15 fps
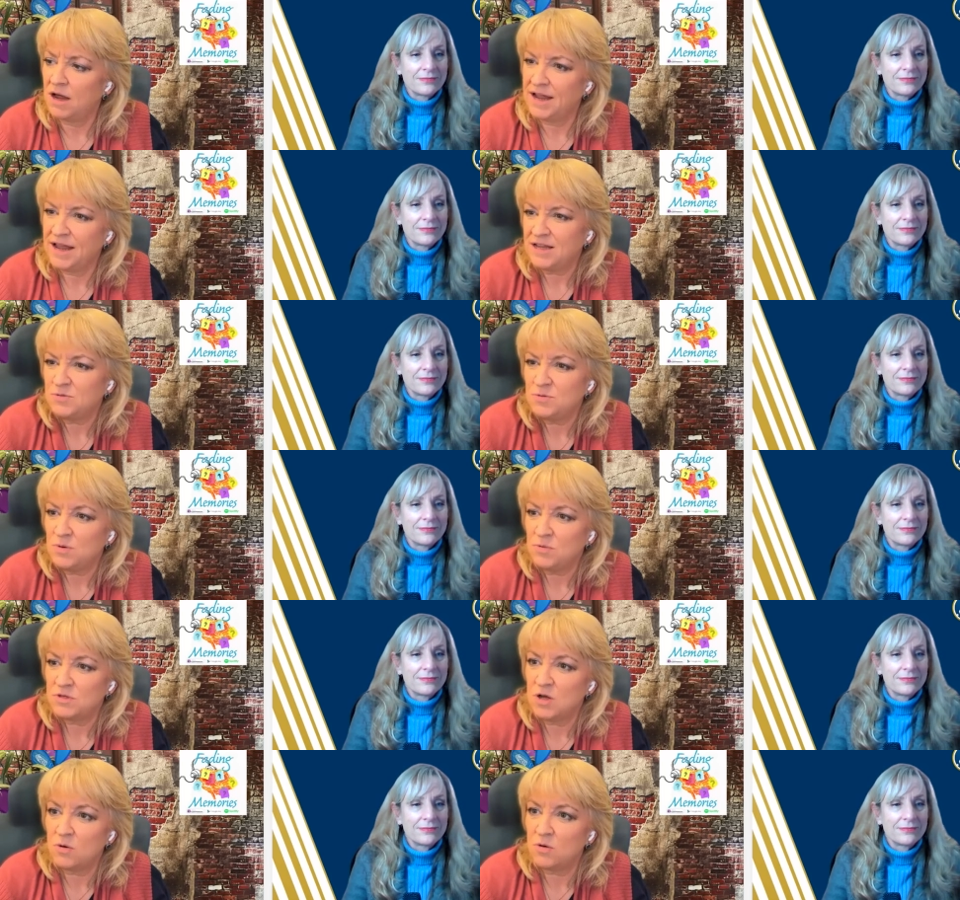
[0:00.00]
Speaker 1: I guess
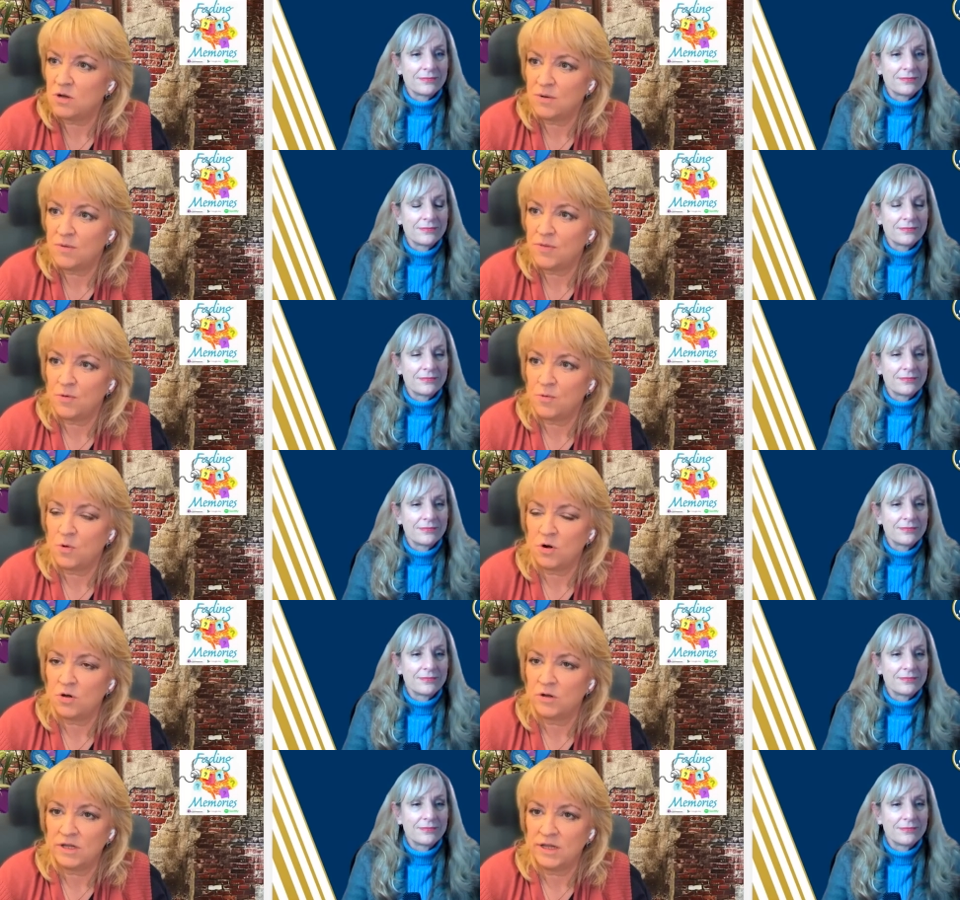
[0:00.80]
what was going on with the
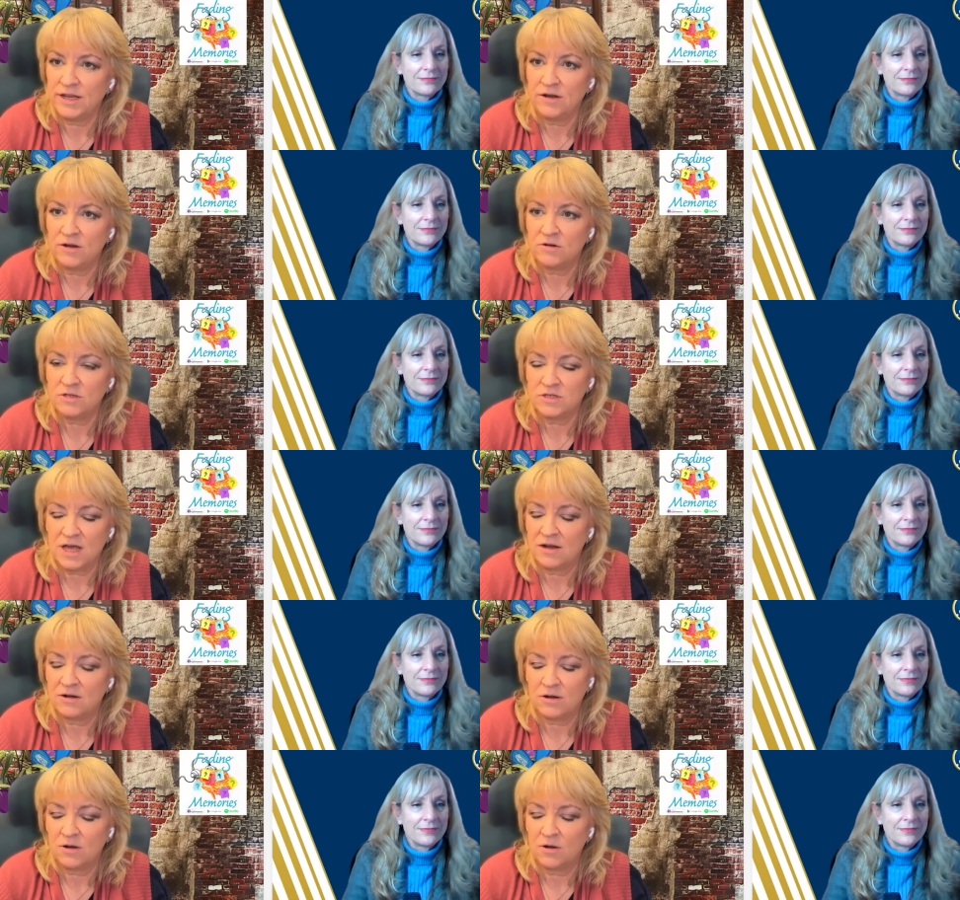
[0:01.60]
world
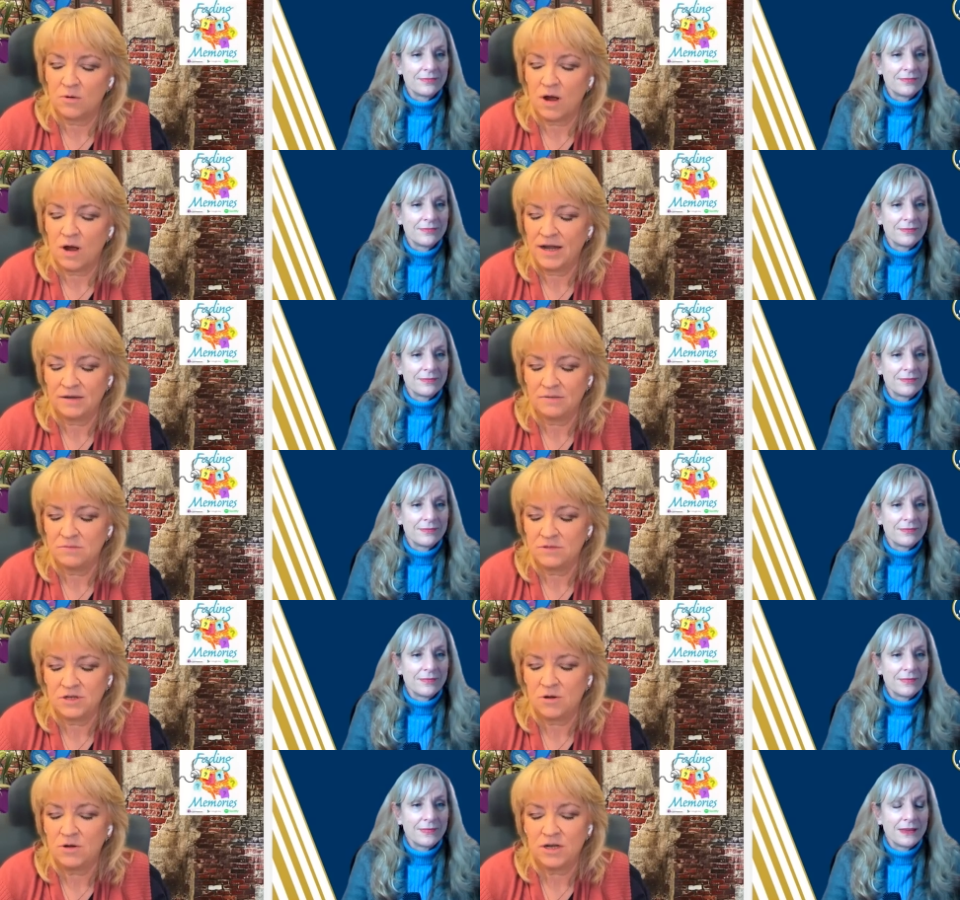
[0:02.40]
leaders. I don't know.
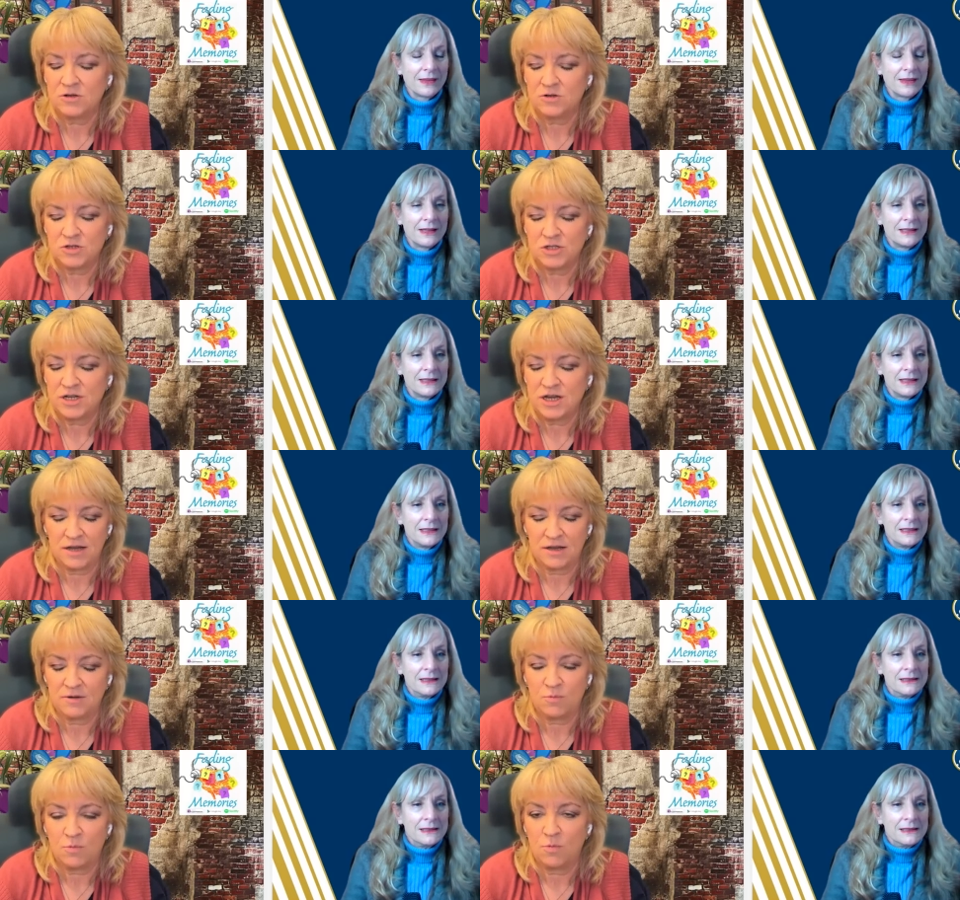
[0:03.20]
I don't
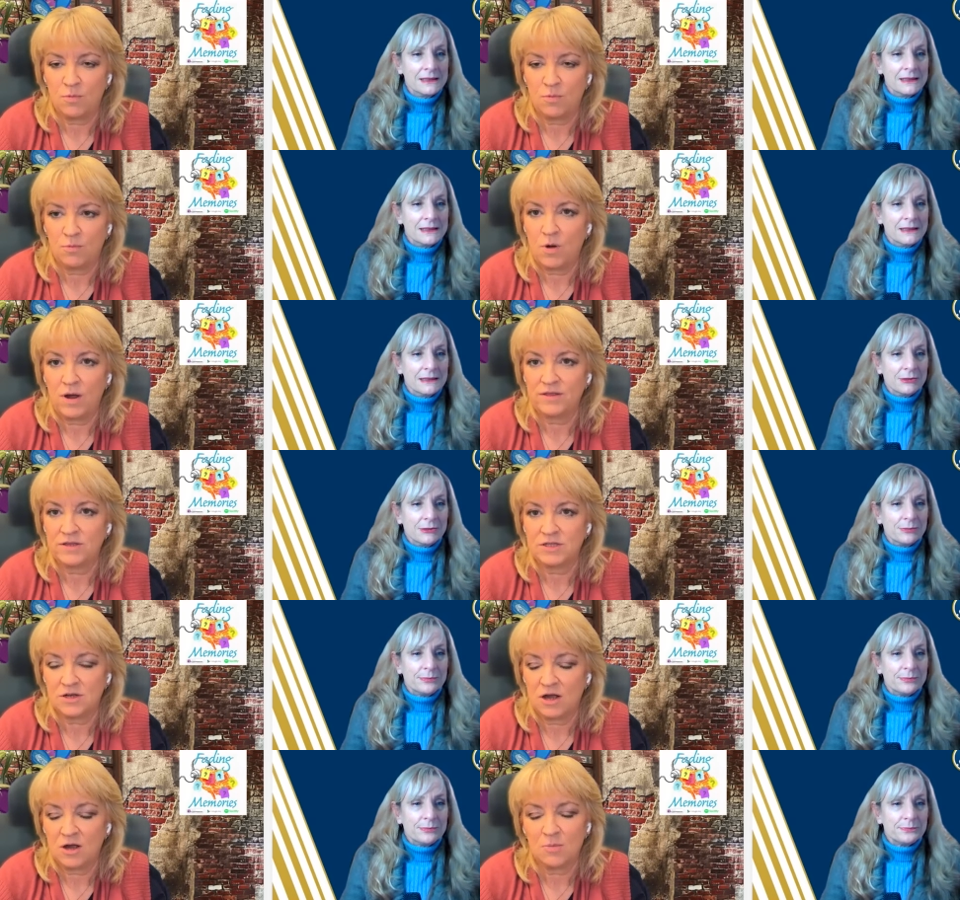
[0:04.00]
understand
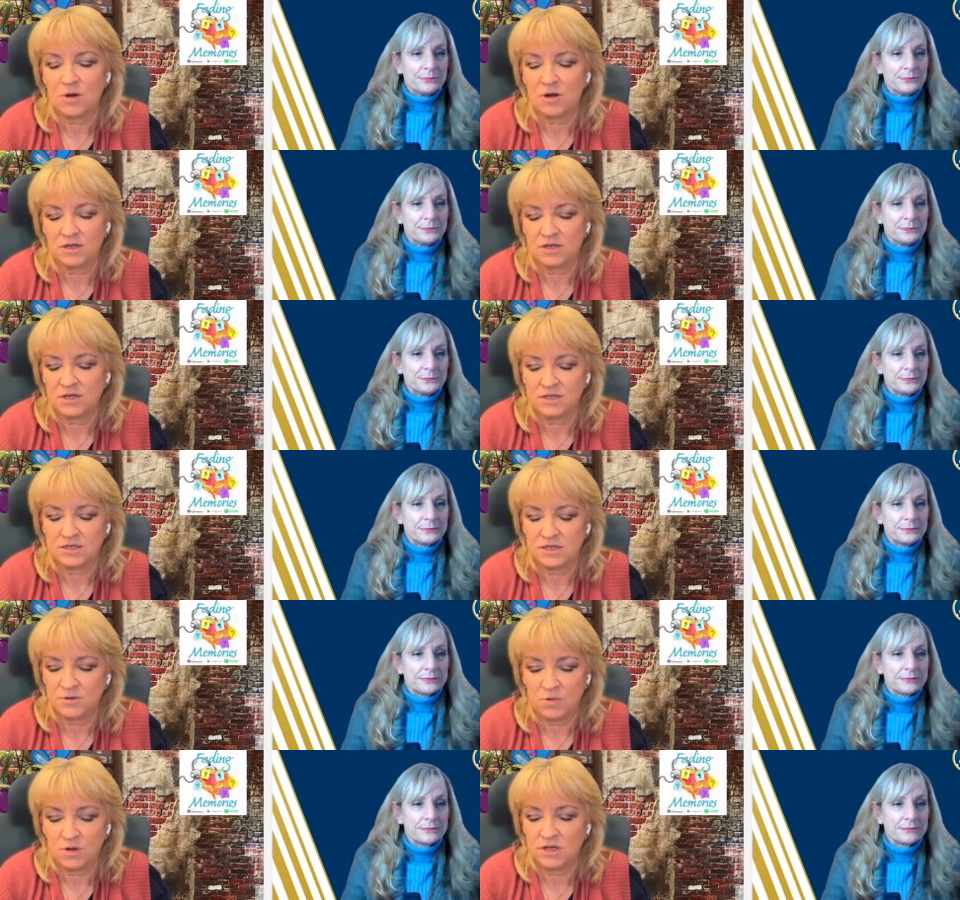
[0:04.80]
why the stock market
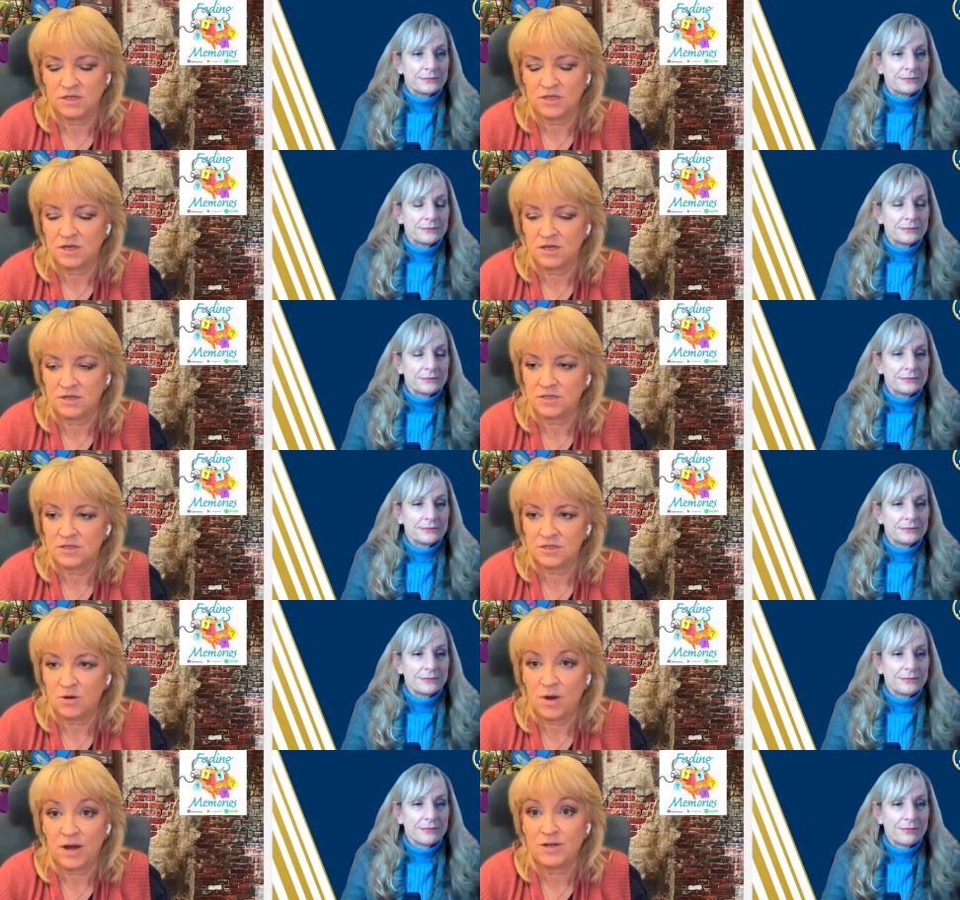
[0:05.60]
does it what it
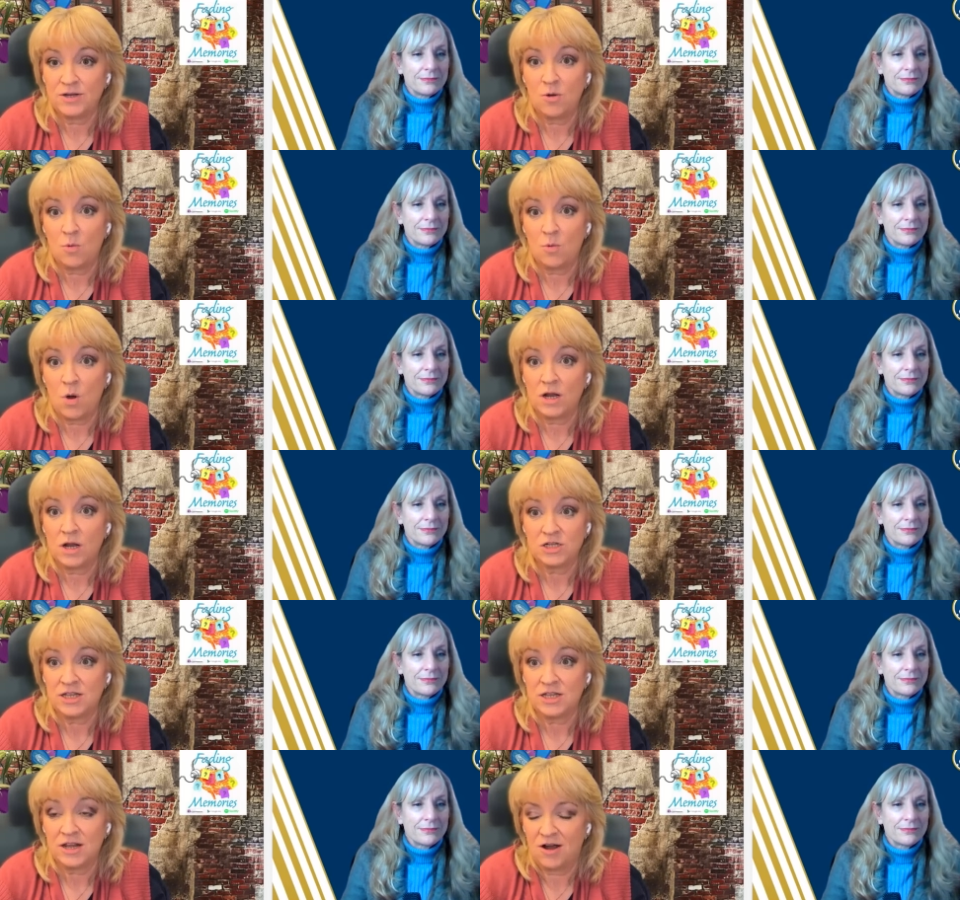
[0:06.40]
does. So I don't
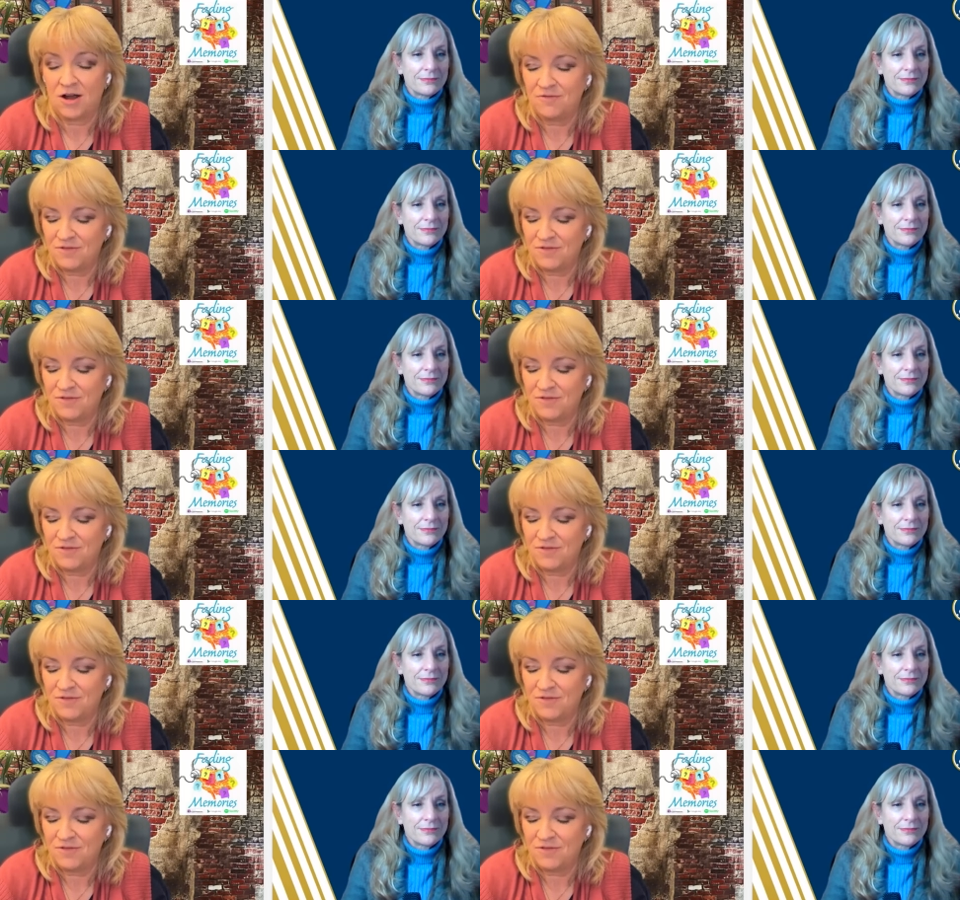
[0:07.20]
watch that